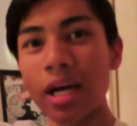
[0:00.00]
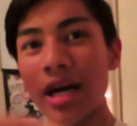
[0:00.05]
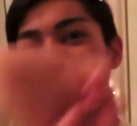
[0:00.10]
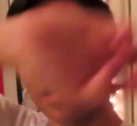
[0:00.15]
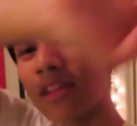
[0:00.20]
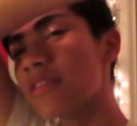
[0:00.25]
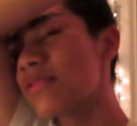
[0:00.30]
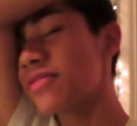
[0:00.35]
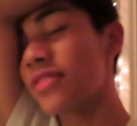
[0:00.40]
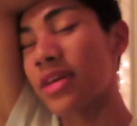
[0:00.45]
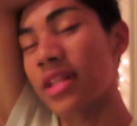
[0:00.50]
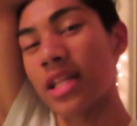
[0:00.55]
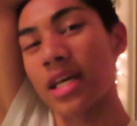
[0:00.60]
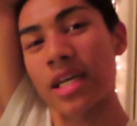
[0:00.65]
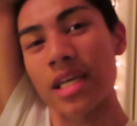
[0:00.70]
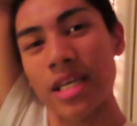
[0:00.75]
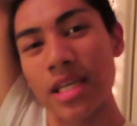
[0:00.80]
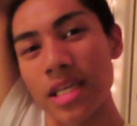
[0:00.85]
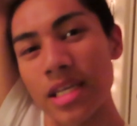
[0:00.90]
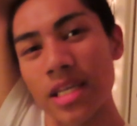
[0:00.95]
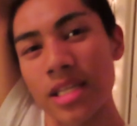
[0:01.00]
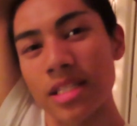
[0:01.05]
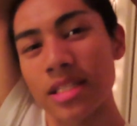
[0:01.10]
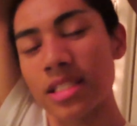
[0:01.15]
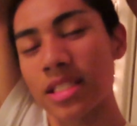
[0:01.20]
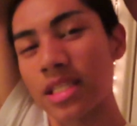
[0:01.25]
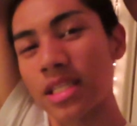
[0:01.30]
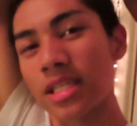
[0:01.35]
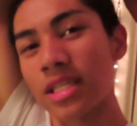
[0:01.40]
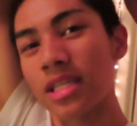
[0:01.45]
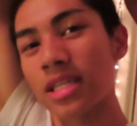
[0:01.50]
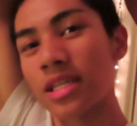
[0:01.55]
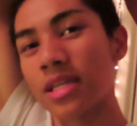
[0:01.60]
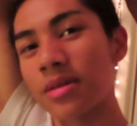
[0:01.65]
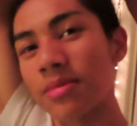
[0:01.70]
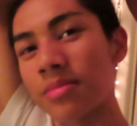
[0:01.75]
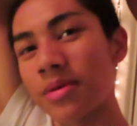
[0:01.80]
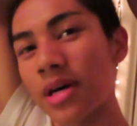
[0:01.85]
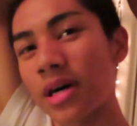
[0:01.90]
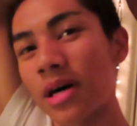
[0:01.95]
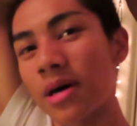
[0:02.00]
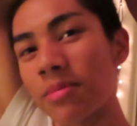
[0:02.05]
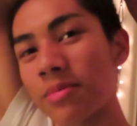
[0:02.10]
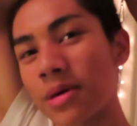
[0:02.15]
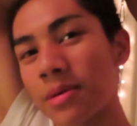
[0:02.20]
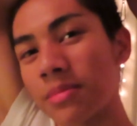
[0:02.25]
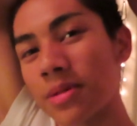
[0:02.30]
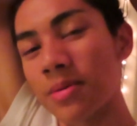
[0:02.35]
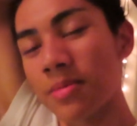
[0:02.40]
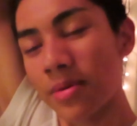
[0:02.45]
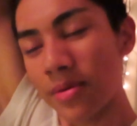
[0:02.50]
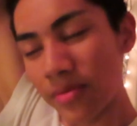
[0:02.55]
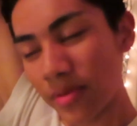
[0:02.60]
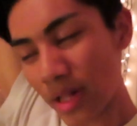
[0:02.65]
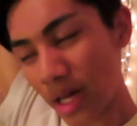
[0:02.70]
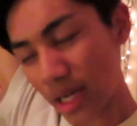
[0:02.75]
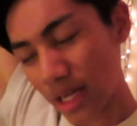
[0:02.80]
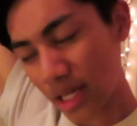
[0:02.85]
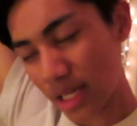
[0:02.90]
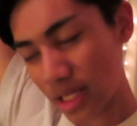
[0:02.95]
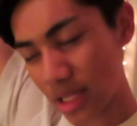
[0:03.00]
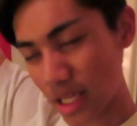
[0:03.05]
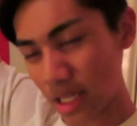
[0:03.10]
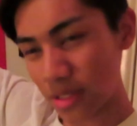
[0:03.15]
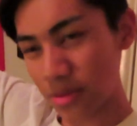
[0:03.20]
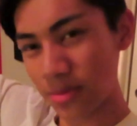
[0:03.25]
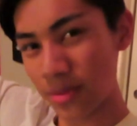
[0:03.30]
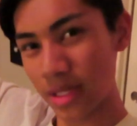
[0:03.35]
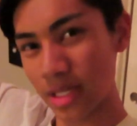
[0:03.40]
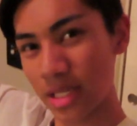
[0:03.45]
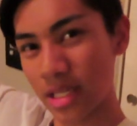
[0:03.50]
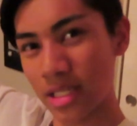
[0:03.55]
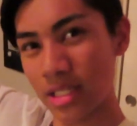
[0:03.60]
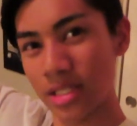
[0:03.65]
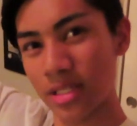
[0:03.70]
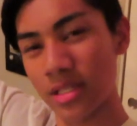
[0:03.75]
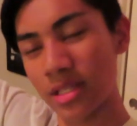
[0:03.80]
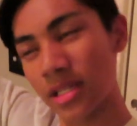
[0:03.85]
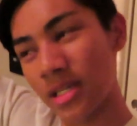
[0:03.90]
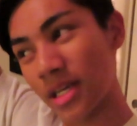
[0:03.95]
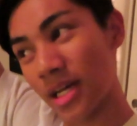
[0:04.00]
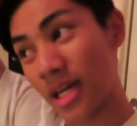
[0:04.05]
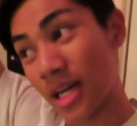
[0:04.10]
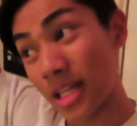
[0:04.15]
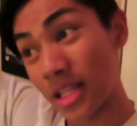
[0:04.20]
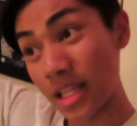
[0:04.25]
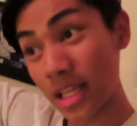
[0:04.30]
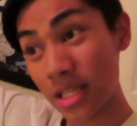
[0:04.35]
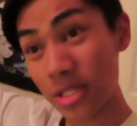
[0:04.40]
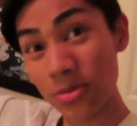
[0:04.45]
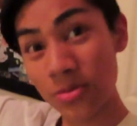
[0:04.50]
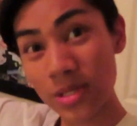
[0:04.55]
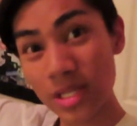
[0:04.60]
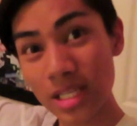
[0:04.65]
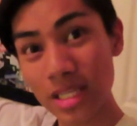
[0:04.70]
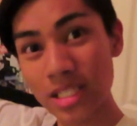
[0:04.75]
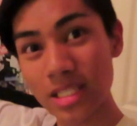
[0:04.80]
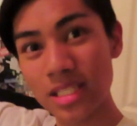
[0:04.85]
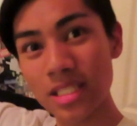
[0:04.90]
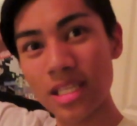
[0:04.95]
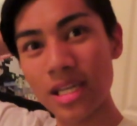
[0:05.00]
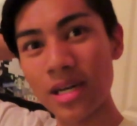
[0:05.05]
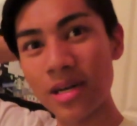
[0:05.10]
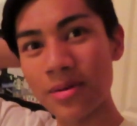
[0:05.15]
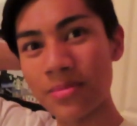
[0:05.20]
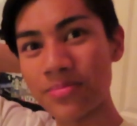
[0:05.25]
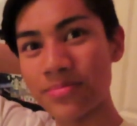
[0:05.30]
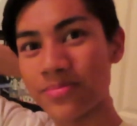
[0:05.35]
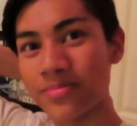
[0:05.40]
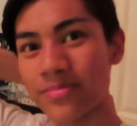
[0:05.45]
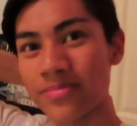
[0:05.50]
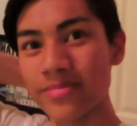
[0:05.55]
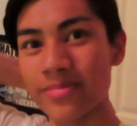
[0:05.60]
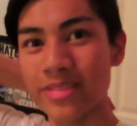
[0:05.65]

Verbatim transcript: I don't feel like it. But I'll probably be vlogging next week because next week is um,